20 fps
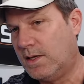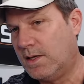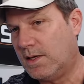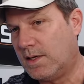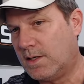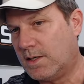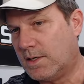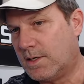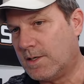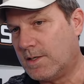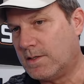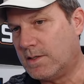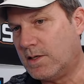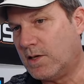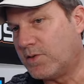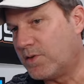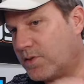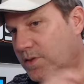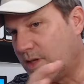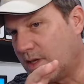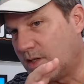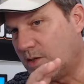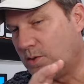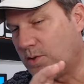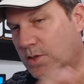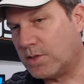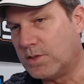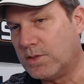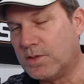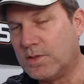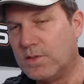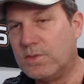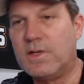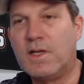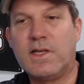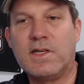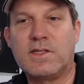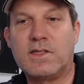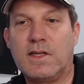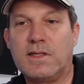Another thing you could do
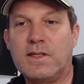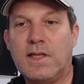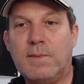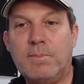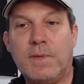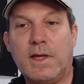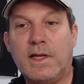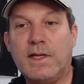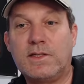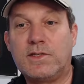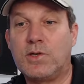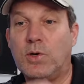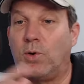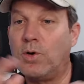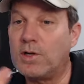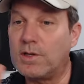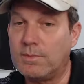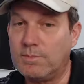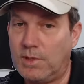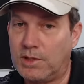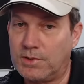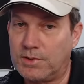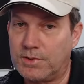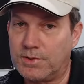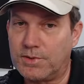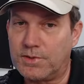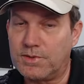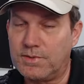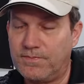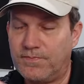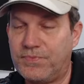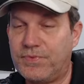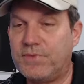is that they make torque motors